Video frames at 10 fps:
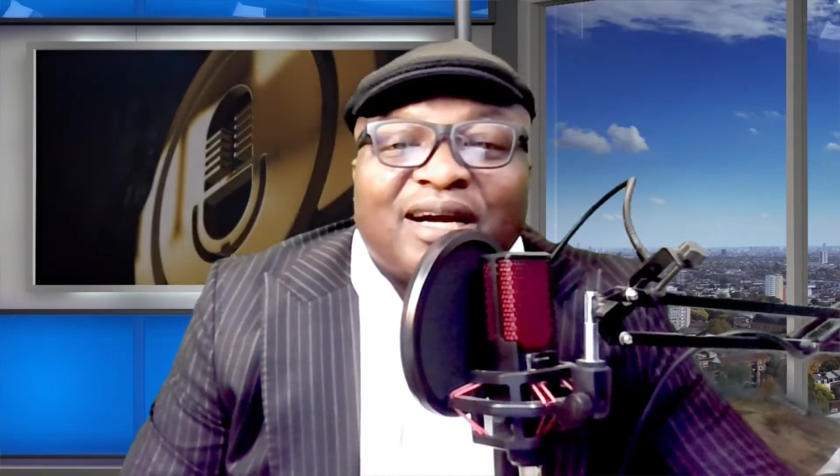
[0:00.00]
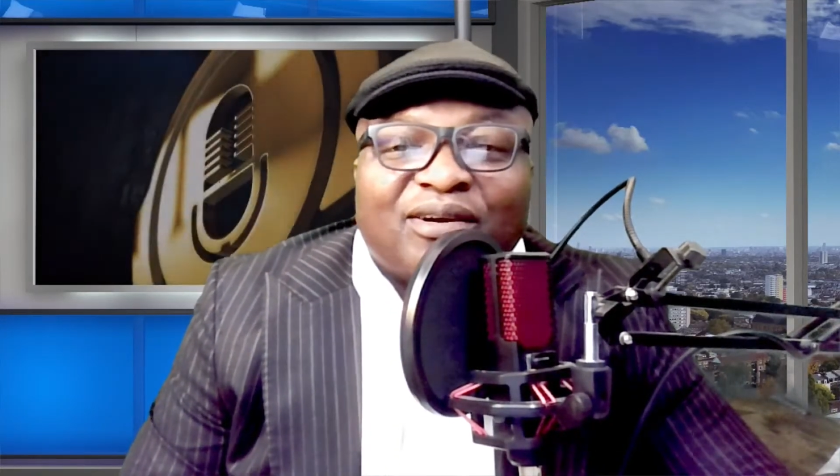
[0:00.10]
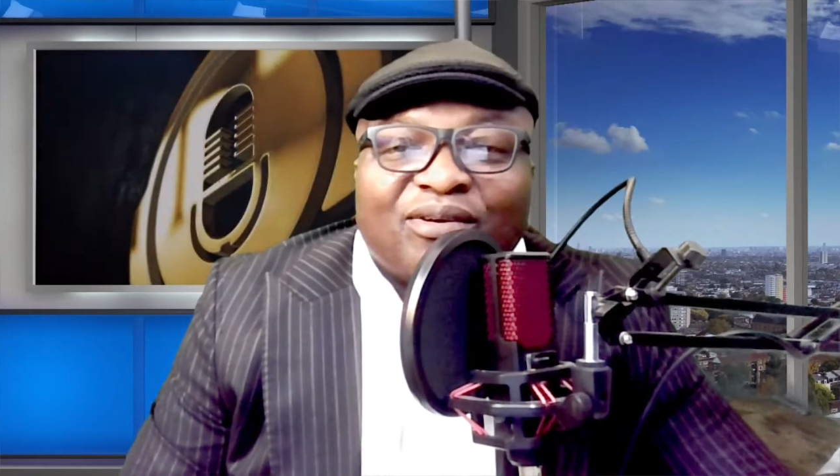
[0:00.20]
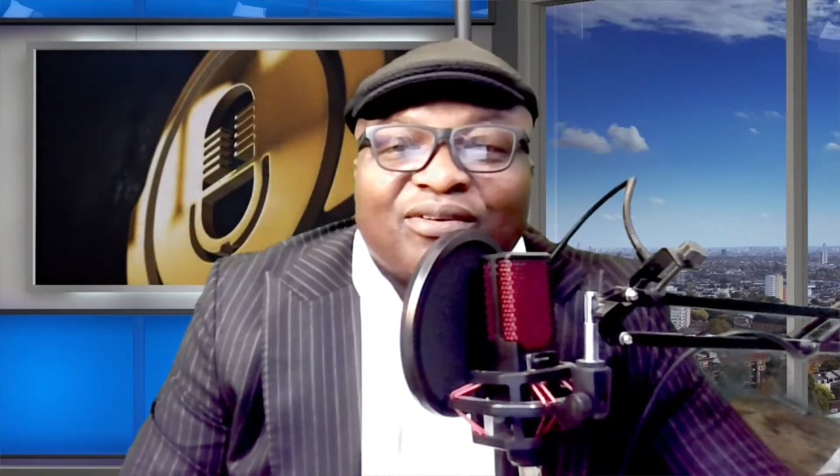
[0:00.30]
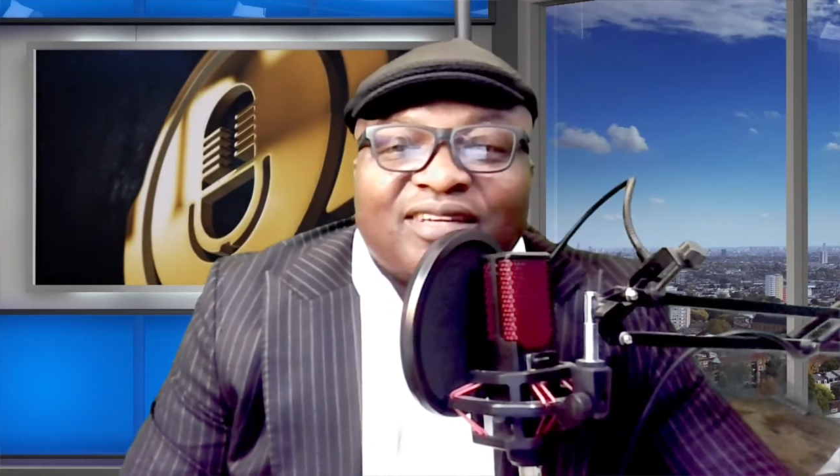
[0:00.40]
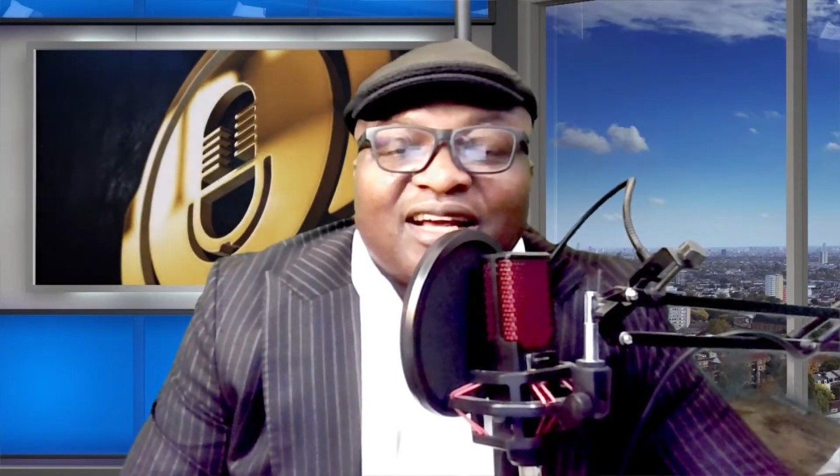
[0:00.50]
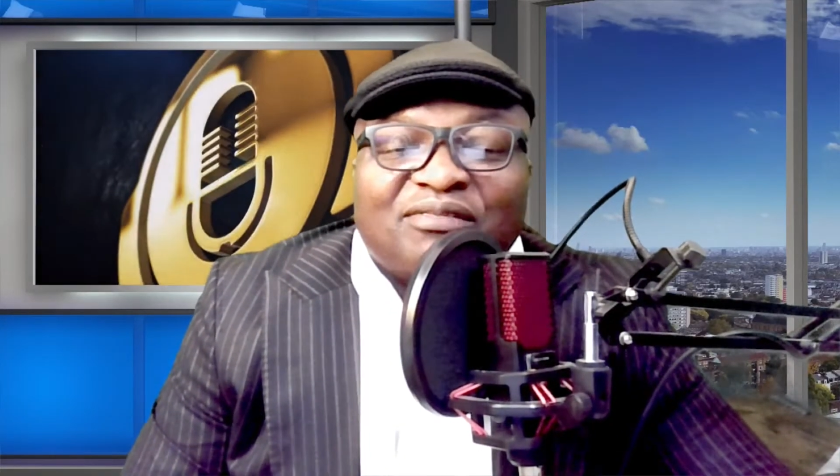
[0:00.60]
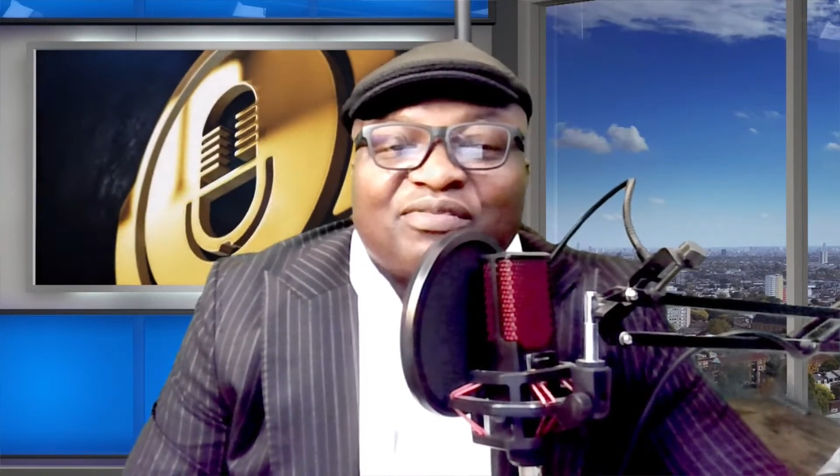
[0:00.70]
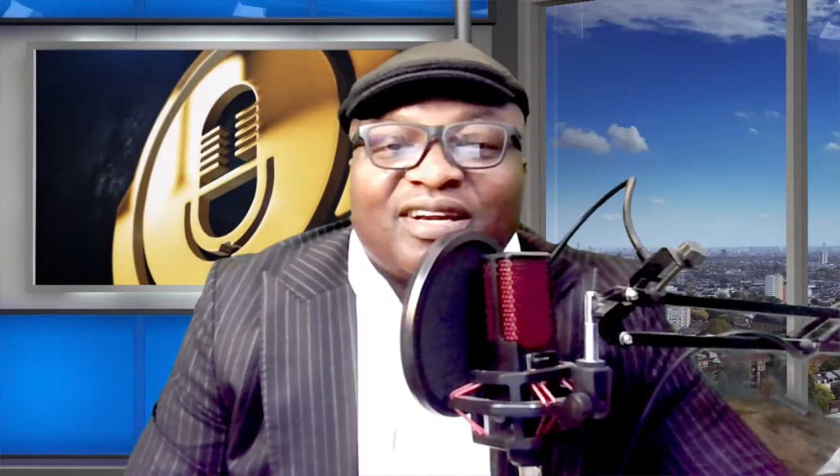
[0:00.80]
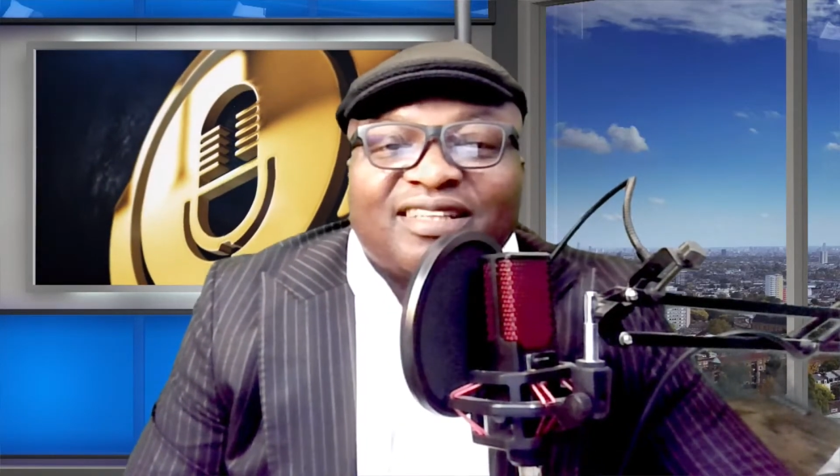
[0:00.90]
Macron
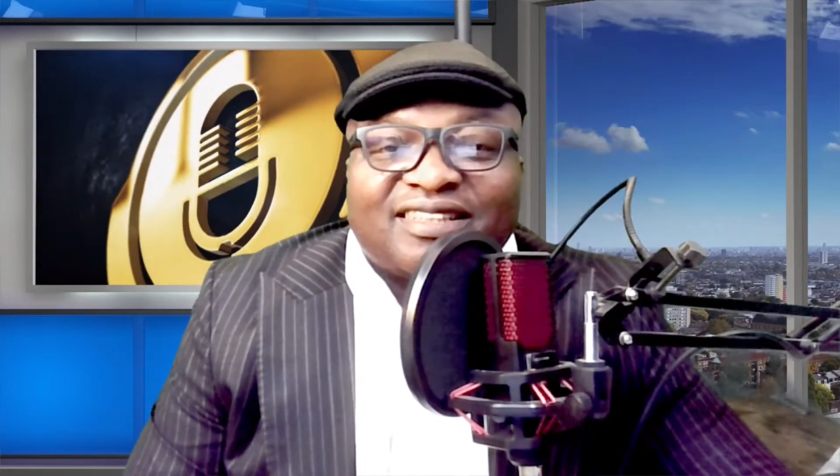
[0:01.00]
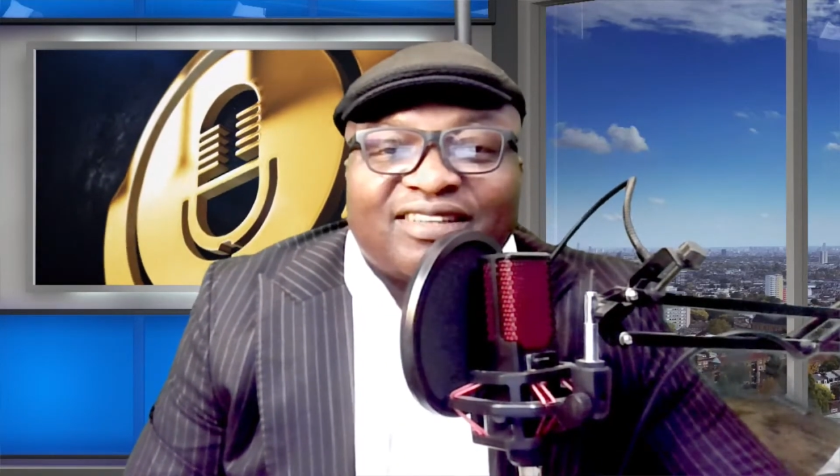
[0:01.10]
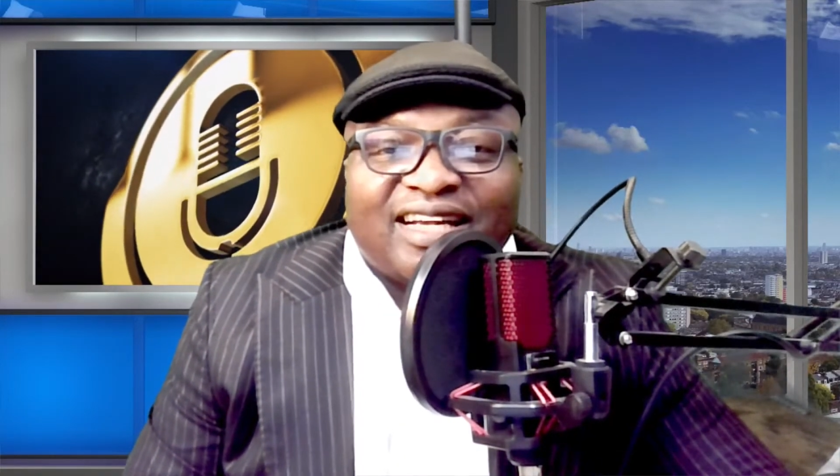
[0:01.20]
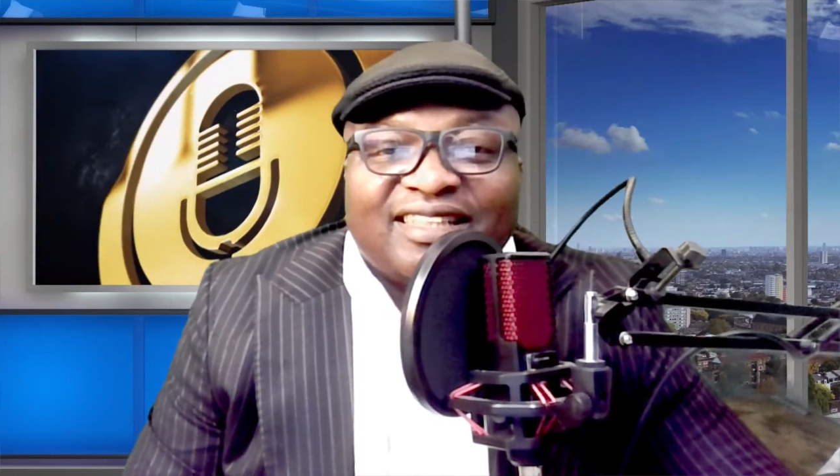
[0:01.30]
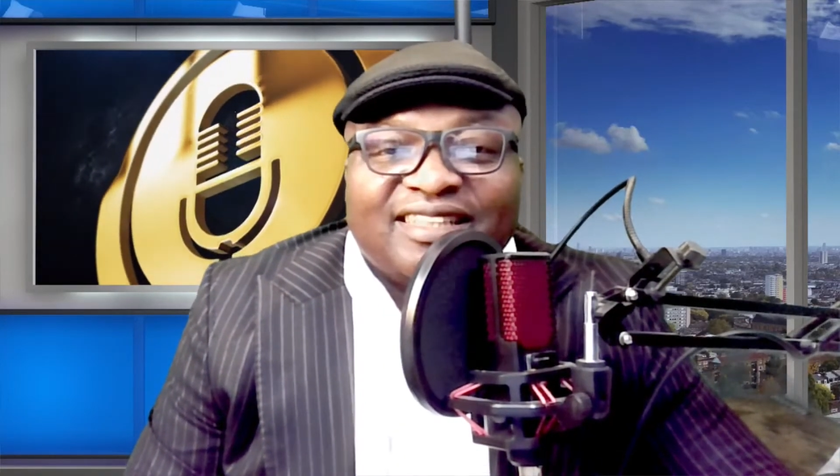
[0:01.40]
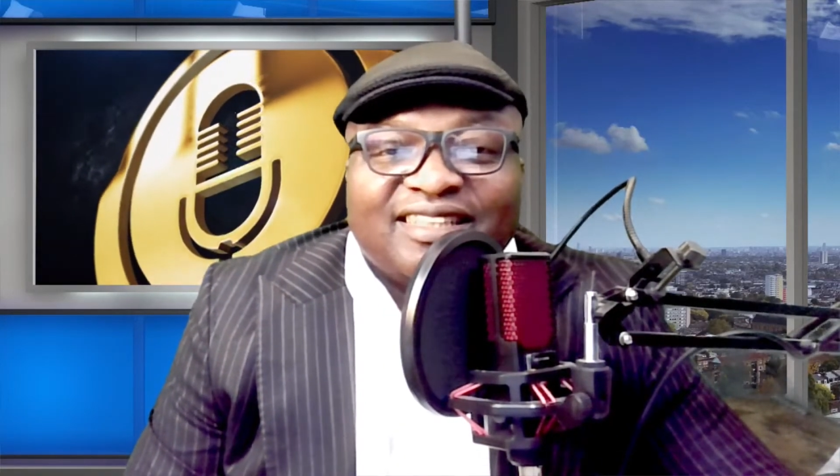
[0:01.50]
and France, right?